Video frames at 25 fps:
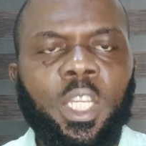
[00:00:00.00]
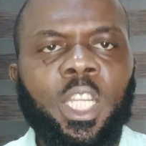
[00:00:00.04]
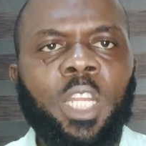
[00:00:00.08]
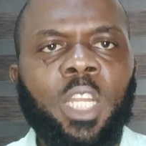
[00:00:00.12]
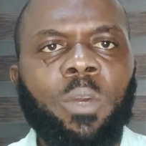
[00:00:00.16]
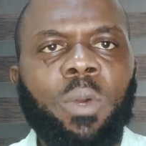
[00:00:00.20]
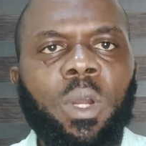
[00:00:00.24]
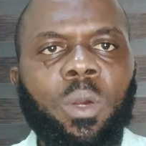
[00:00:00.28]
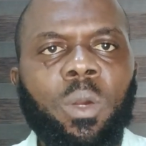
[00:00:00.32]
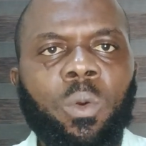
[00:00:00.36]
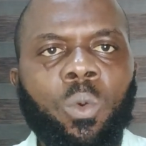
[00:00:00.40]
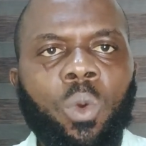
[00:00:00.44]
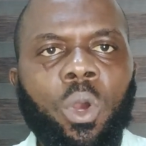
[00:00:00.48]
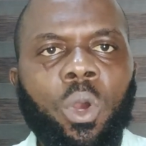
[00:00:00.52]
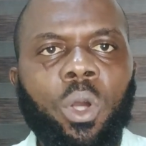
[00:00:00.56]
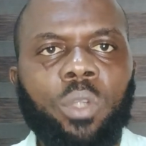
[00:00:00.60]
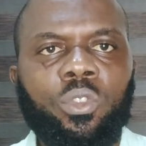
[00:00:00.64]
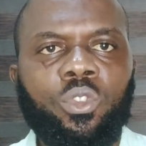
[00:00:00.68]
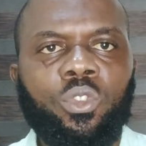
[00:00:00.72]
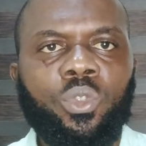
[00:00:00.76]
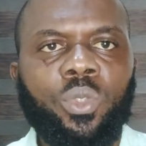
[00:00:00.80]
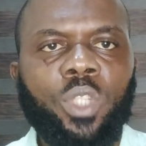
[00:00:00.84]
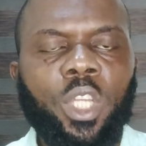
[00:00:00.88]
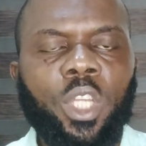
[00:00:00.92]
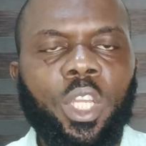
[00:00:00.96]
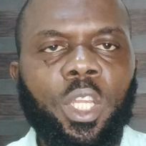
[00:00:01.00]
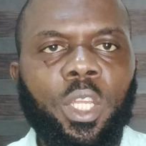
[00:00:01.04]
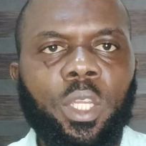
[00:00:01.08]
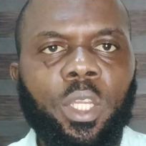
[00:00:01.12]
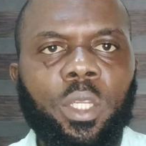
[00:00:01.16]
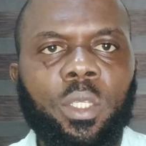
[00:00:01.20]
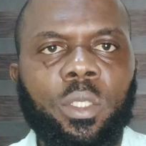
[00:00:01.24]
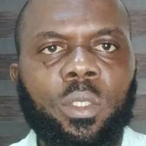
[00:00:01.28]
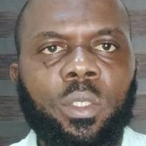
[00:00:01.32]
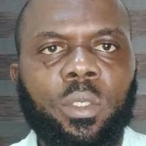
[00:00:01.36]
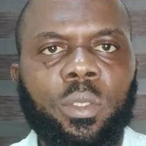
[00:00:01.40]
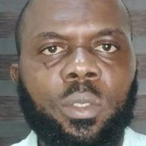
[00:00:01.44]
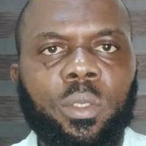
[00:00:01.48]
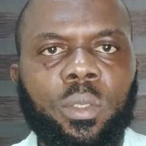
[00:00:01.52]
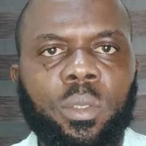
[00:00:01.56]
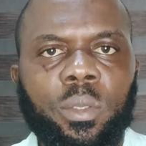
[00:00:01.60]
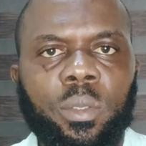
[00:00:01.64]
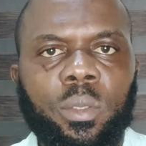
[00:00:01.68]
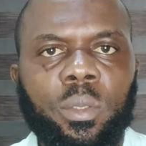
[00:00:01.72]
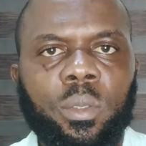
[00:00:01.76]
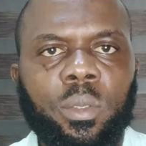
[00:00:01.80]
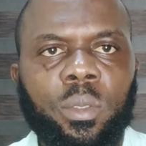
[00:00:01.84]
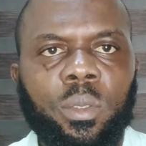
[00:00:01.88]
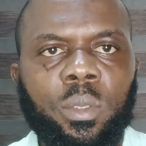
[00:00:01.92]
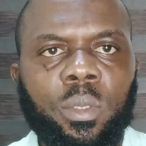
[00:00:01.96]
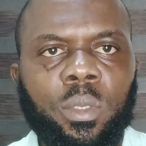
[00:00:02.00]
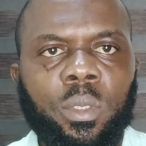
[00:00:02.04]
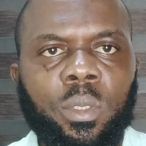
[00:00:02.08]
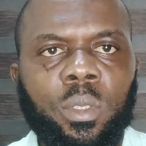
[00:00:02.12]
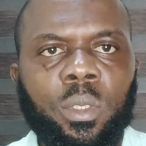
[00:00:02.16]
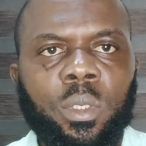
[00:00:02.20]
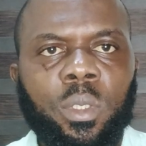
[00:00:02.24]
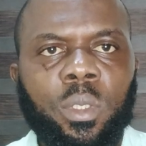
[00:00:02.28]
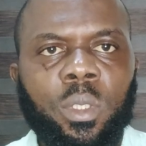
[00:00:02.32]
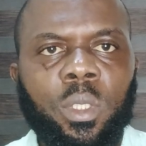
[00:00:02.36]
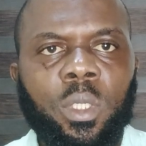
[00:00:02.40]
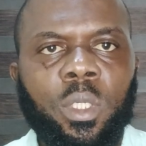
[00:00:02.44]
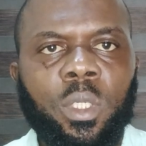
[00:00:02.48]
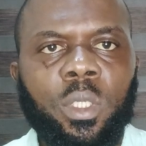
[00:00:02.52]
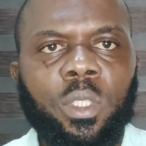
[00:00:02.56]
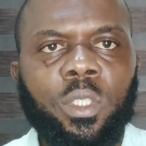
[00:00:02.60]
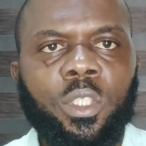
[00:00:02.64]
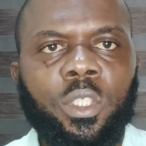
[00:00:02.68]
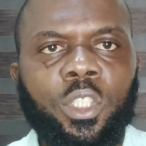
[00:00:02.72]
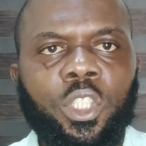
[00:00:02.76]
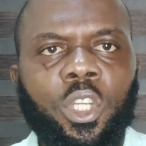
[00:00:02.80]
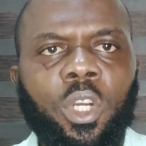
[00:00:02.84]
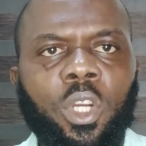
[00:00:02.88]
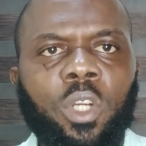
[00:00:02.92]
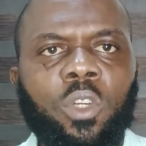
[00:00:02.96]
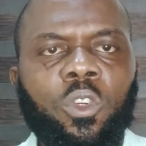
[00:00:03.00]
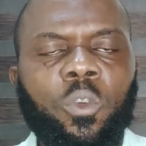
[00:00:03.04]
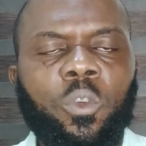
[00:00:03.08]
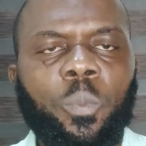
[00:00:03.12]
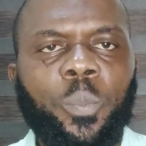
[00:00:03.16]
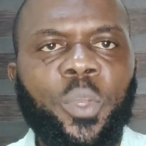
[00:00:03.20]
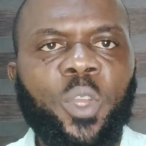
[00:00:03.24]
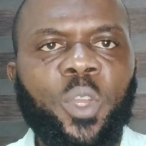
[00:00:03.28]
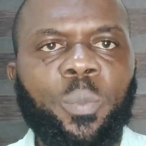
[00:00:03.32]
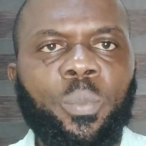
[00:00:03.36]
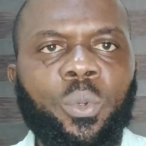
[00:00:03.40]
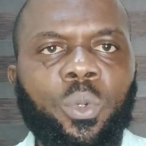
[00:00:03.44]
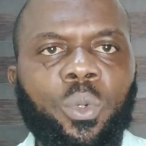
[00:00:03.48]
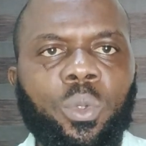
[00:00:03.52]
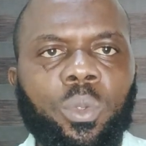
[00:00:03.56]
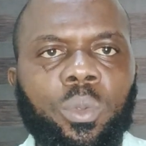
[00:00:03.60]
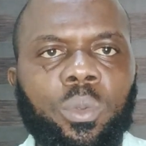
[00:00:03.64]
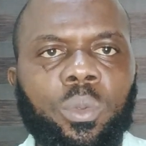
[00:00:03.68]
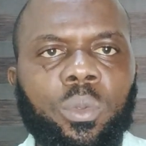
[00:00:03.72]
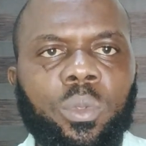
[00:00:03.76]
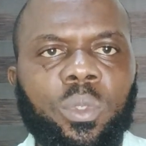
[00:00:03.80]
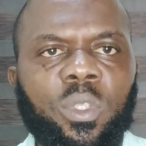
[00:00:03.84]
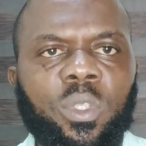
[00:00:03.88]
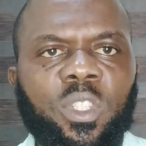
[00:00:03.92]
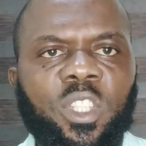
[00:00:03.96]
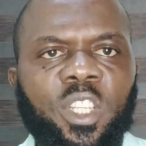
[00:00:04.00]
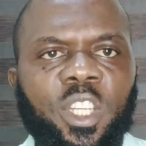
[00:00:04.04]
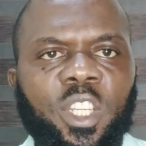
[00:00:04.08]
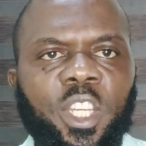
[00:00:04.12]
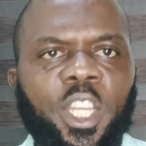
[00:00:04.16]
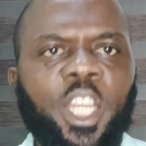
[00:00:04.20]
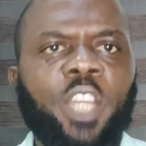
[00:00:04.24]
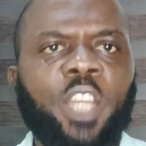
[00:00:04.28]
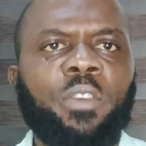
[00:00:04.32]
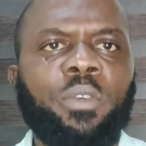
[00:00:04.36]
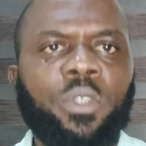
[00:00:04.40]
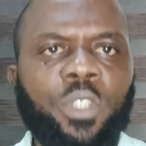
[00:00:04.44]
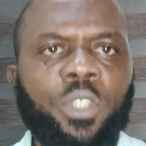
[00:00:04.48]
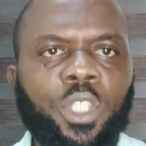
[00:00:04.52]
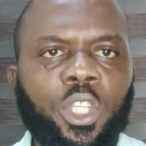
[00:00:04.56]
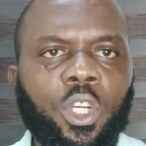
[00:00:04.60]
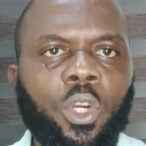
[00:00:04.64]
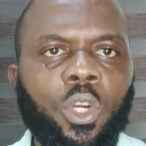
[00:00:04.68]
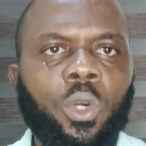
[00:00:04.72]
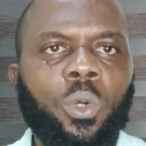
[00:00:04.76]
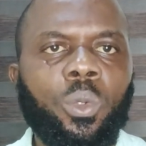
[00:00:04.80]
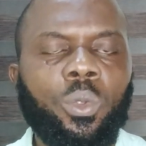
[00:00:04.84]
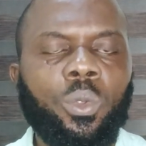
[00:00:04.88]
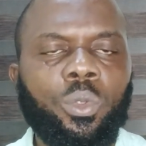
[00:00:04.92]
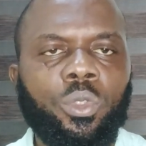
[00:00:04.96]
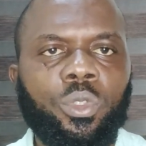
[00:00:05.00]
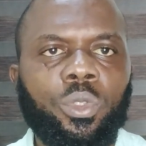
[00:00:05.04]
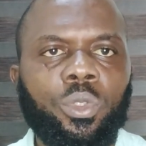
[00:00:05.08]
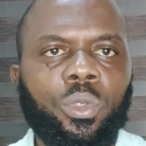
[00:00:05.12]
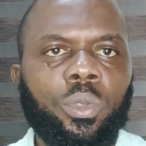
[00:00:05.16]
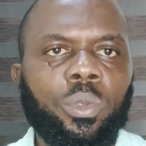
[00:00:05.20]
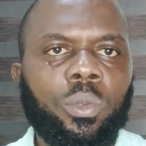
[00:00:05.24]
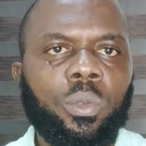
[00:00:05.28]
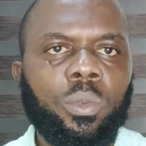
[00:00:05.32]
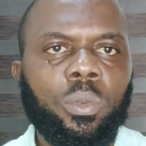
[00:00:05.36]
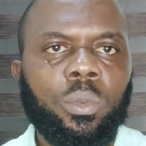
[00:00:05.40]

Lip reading: In our world today, young people, even the old,